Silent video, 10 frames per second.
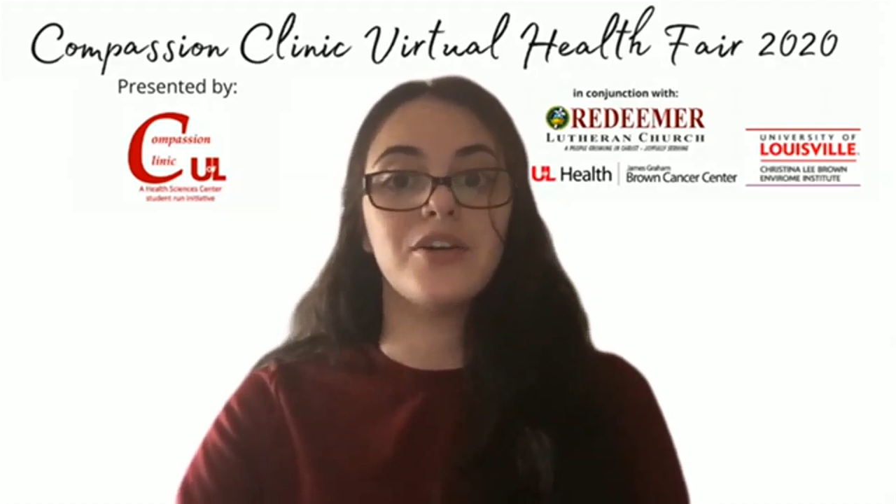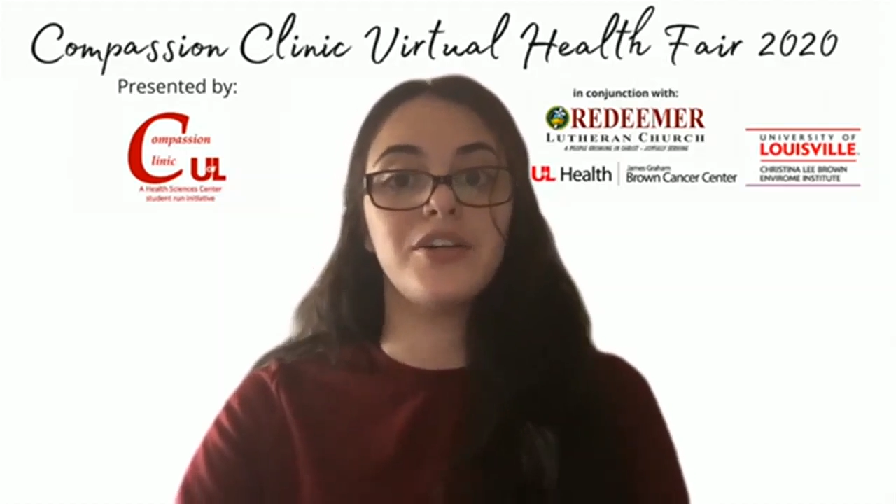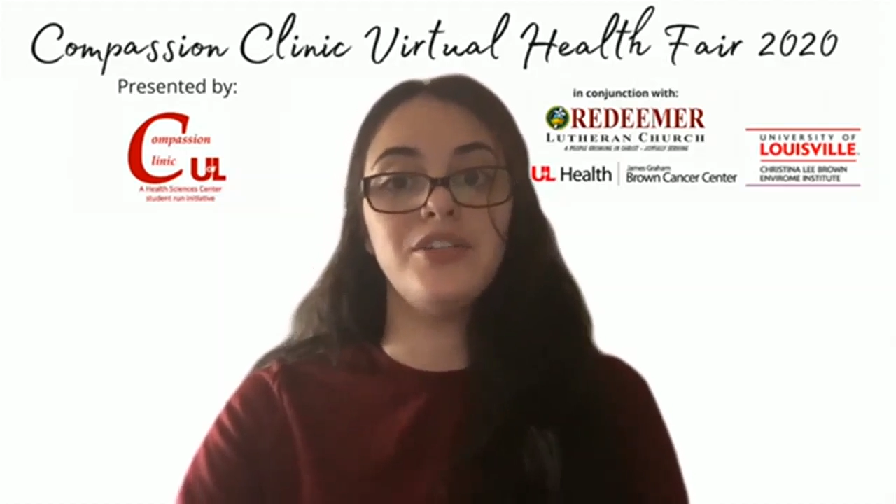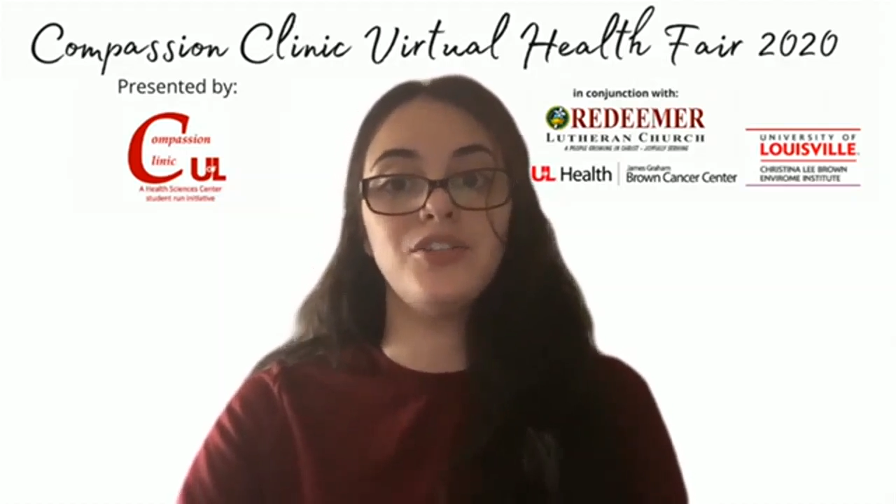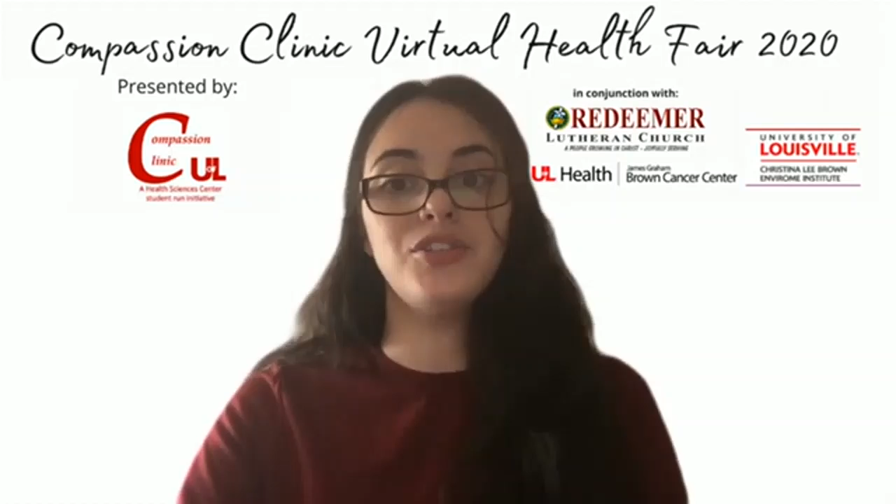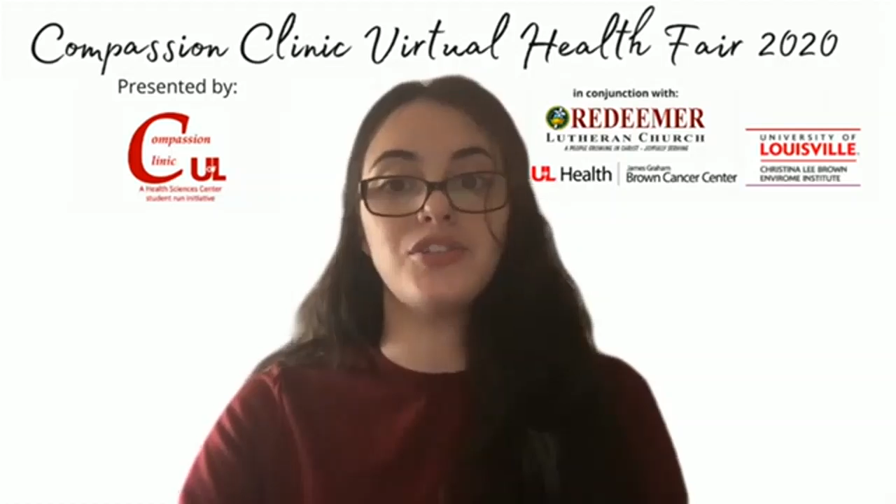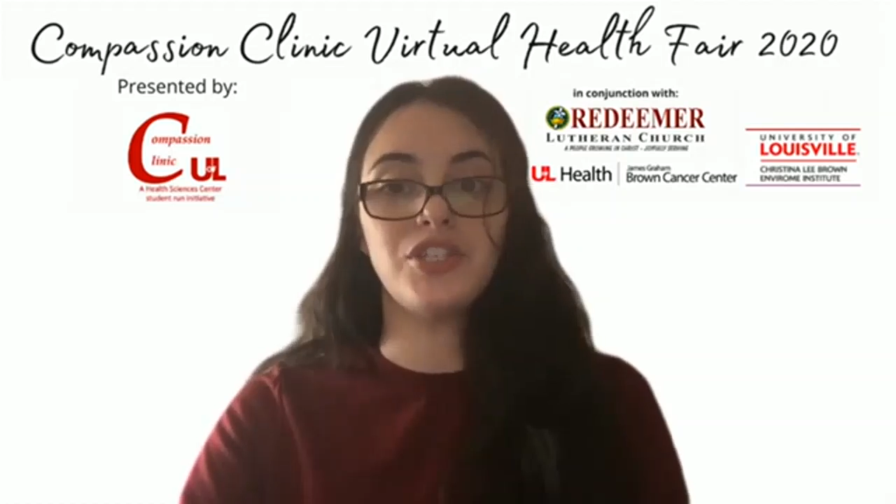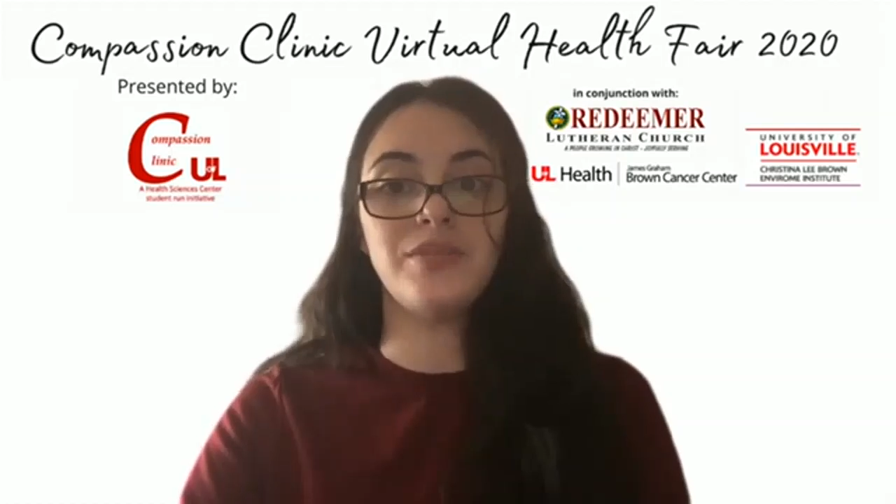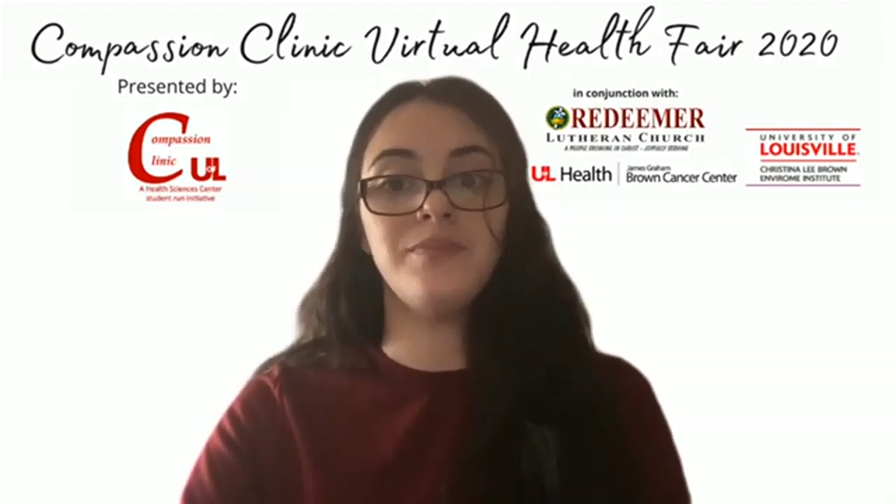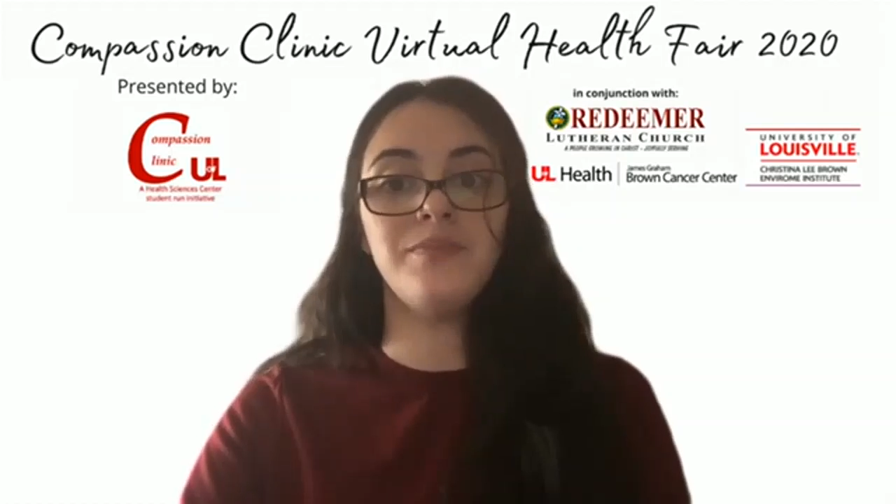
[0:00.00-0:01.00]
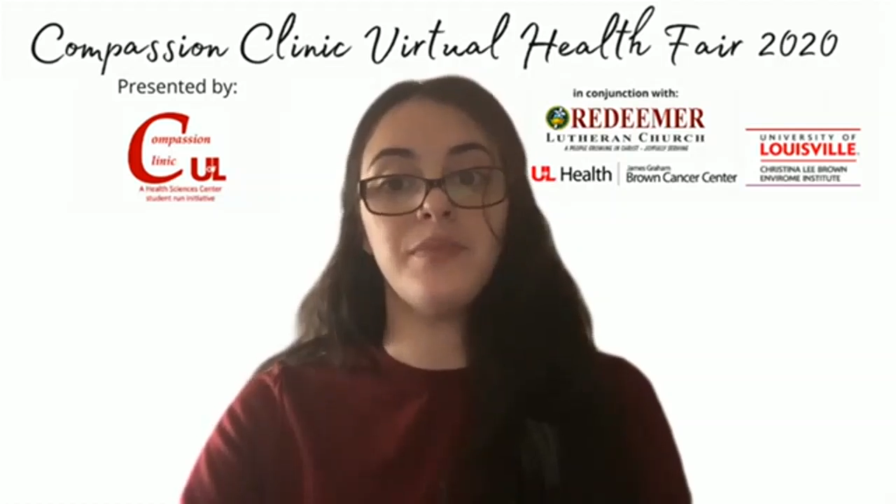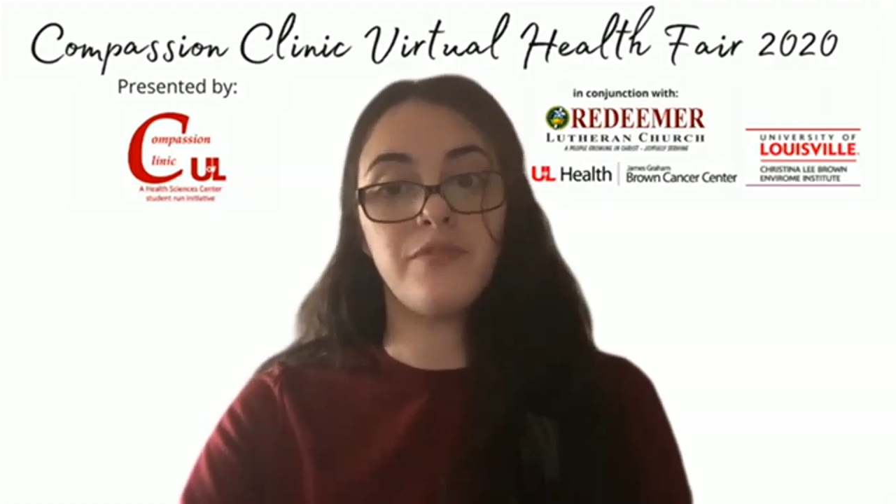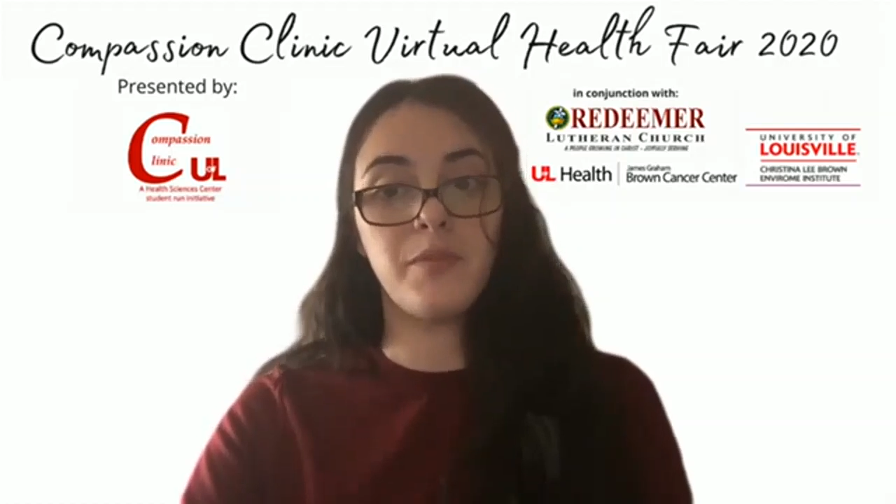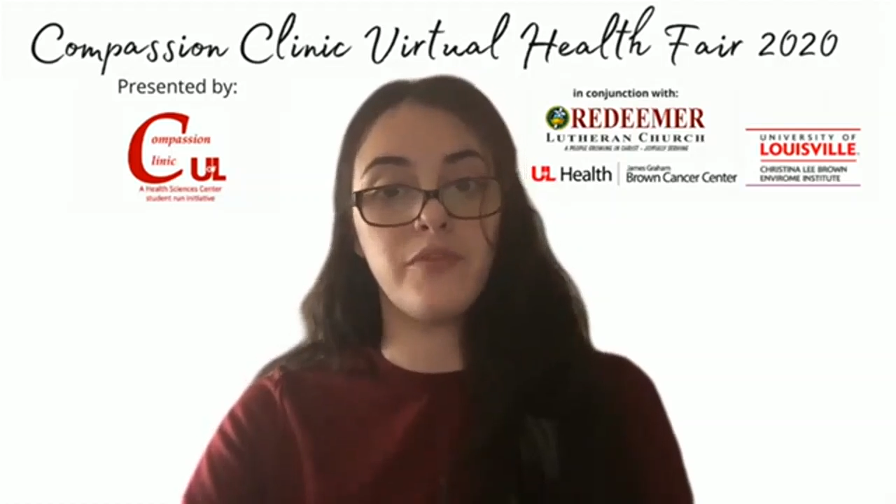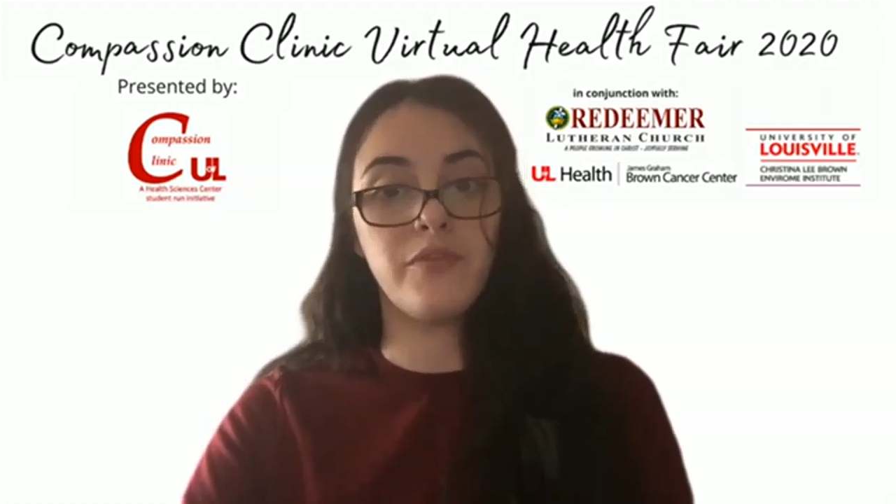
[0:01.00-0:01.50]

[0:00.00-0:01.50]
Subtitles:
Good nutrition from a